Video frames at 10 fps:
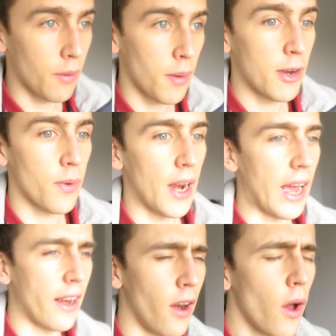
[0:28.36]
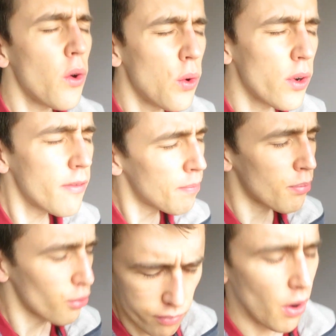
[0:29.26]
am going to be doing a load of
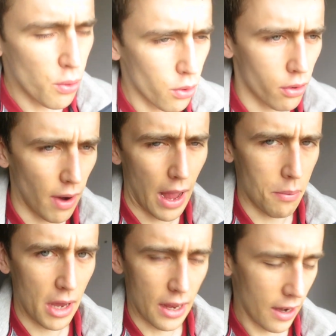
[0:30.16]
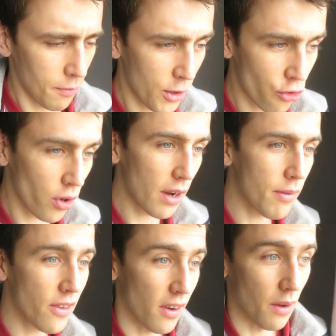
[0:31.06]
programming. I've been struggling
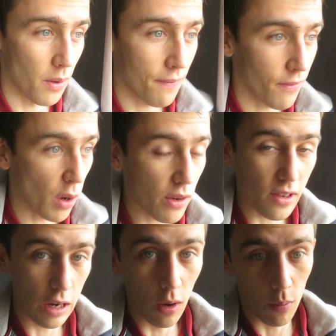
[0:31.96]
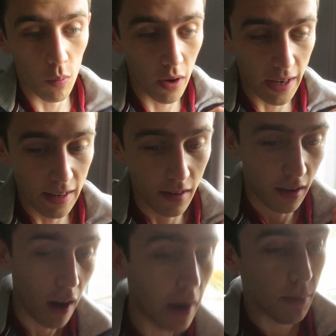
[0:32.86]
recently with focusing on what it is
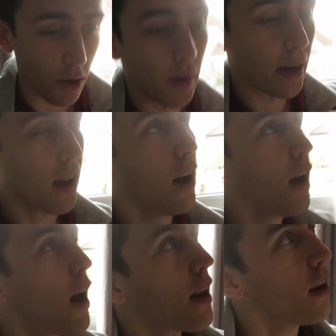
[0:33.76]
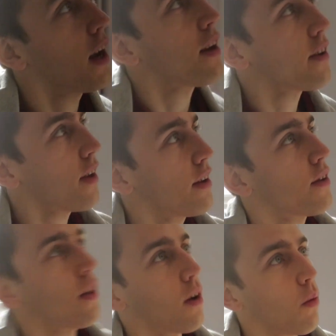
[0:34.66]
that I'm doing. In a
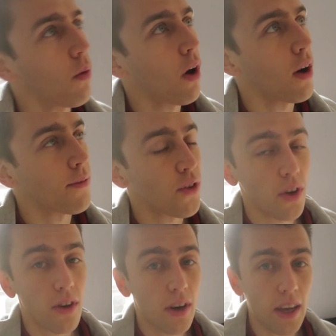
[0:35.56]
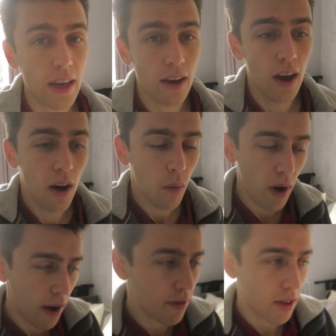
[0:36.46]
sense that I've suddenly,
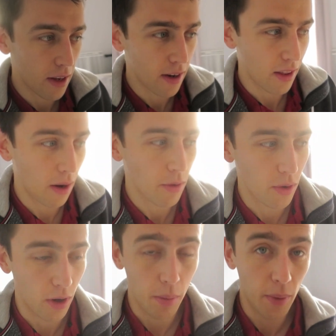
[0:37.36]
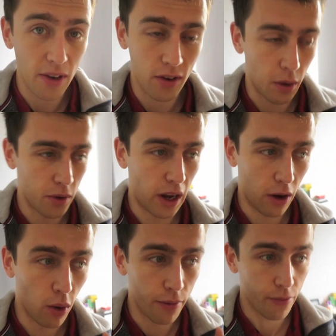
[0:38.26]
when everything that I was doing a couple of weeks ago was
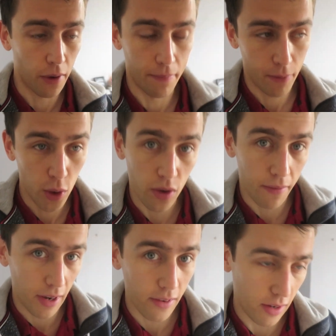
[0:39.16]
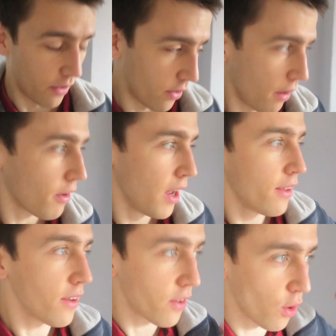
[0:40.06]
like all front user facing
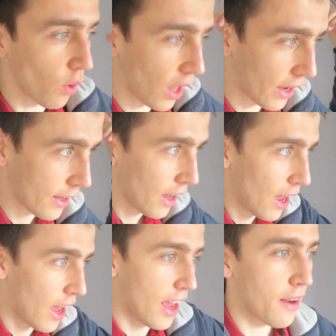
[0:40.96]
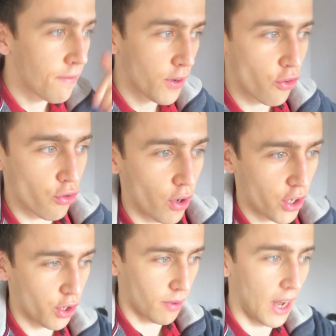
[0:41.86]
stuff, this is all like
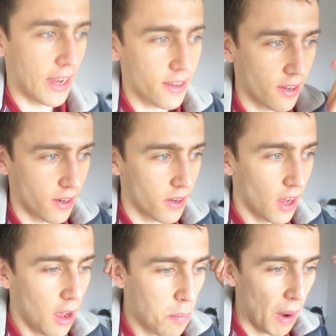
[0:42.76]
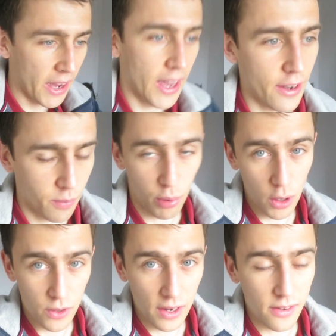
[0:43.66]
infrastructure related back end
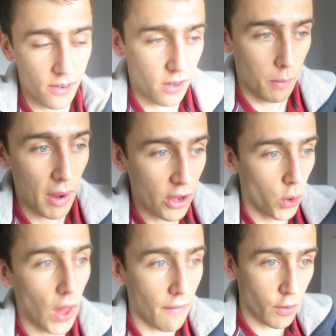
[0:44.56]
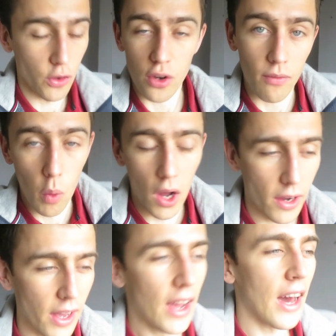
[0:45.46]
processes that make all that front stuff
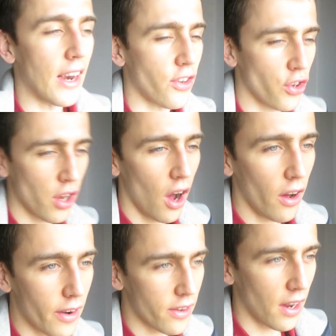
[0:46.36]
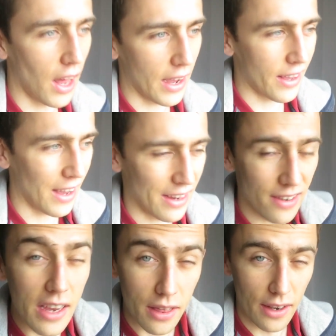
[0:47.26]
work. And it's just harder to like get your
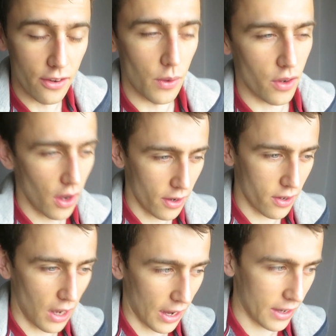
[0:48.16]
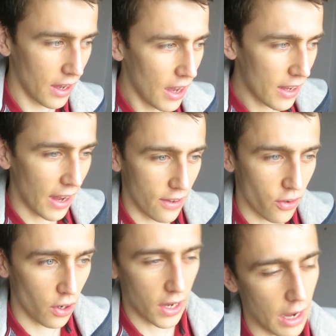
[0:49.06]
teeth into. It's harder to like get
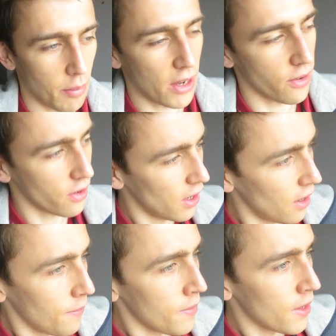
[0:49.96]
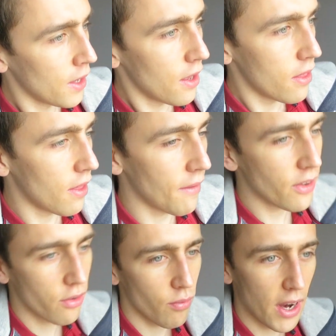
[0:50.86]
stuck in because there
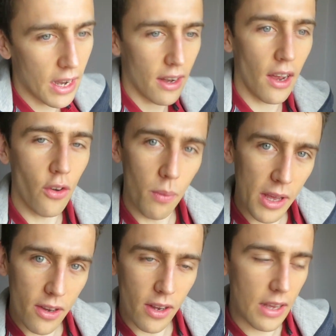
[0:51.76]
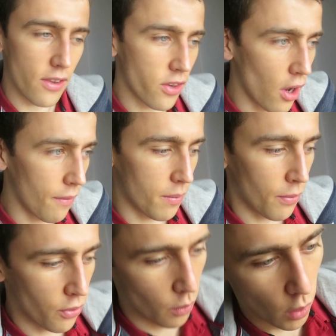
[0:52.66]
isn't really, like normally you can either start from
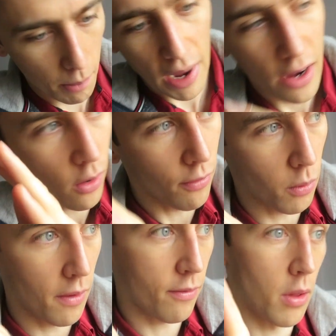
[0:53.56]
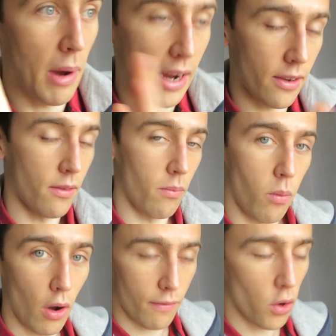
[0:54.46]
the front and work back or from the back
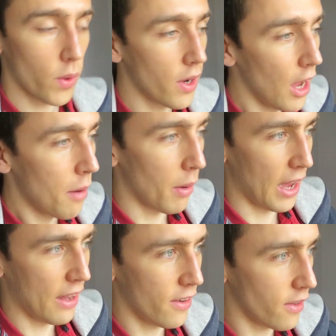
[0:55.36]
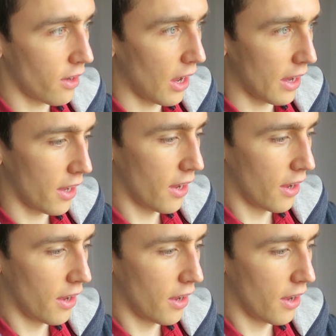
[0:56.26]
and work forward, but here it's like